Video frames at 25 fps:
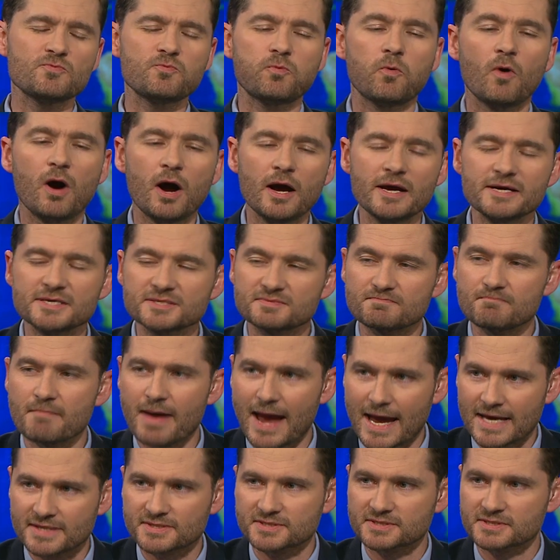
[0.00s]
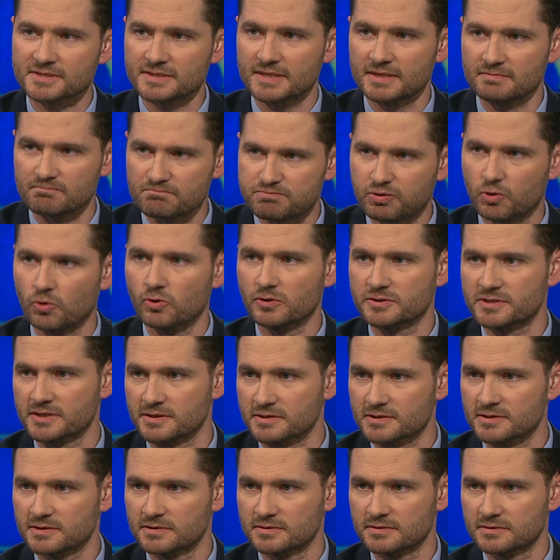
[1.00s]
why is maths
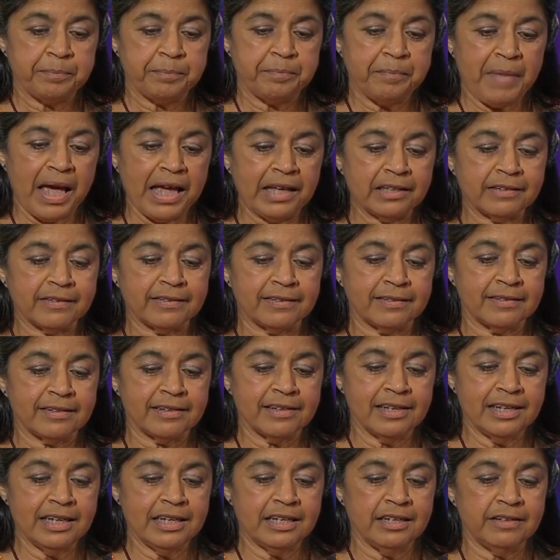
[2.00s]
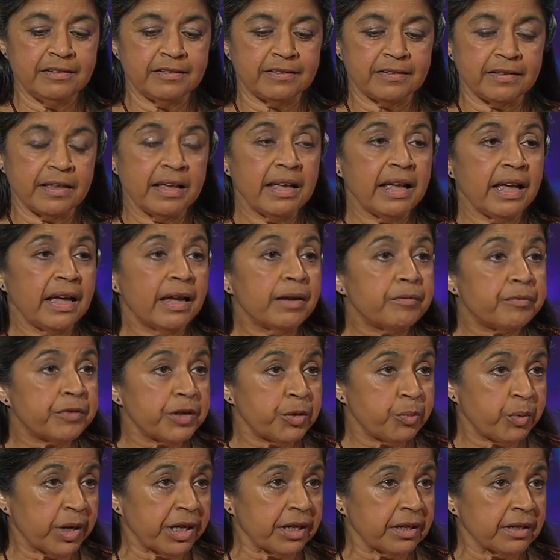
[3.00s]
important? Maths is
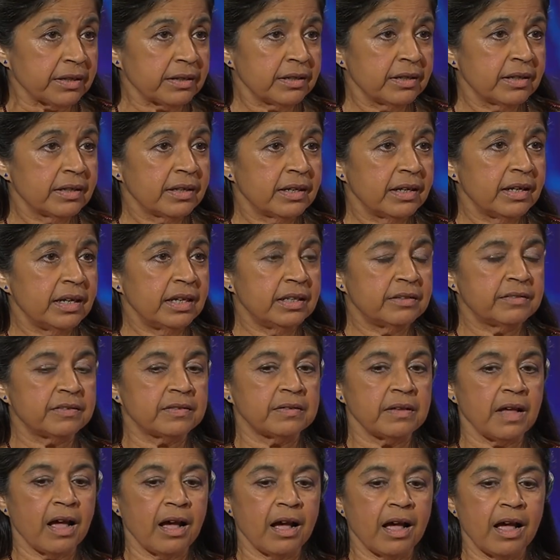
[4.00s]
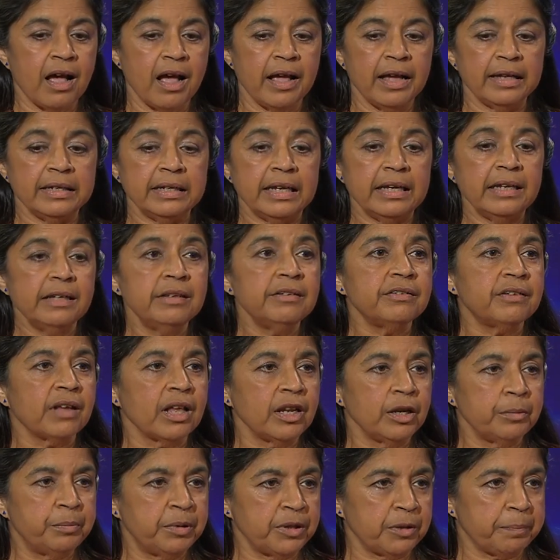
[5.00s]
everywhere. It's an
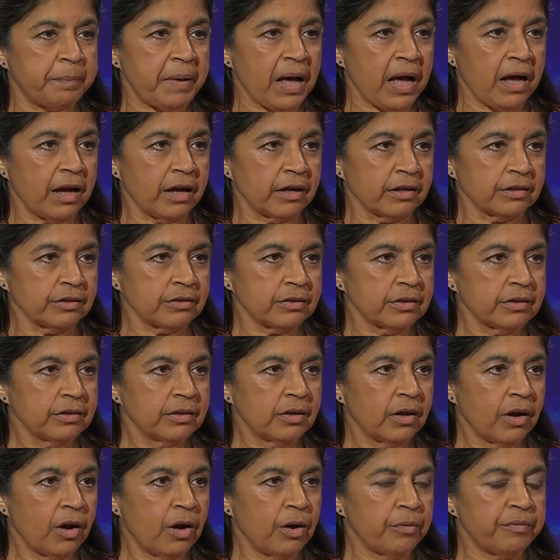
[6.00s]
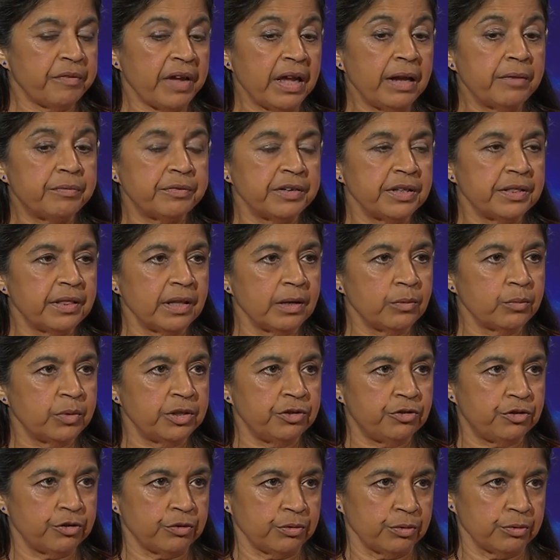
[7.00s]
indelible part of everything
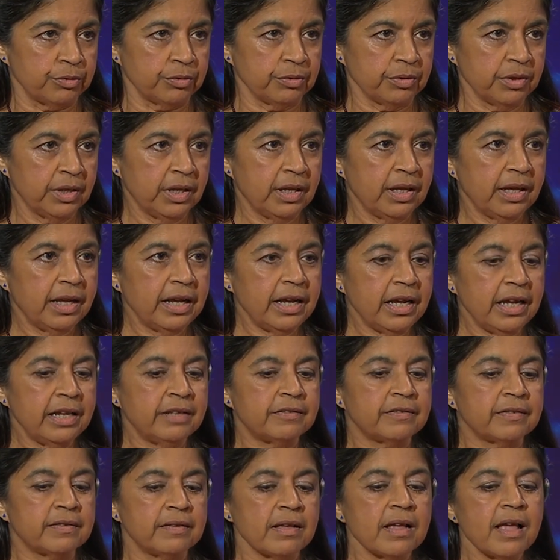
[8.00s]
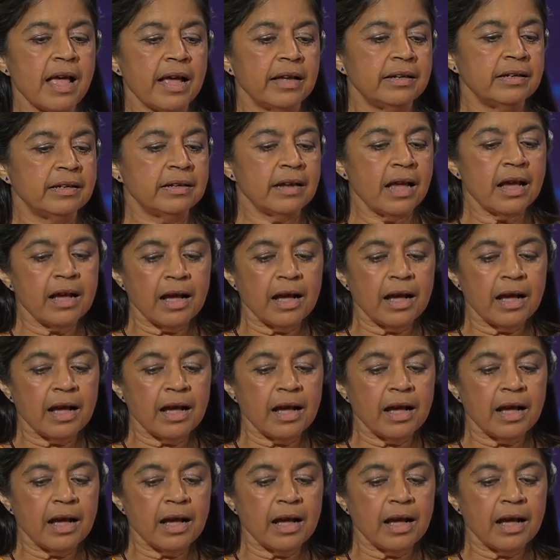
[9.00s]
we do. It's an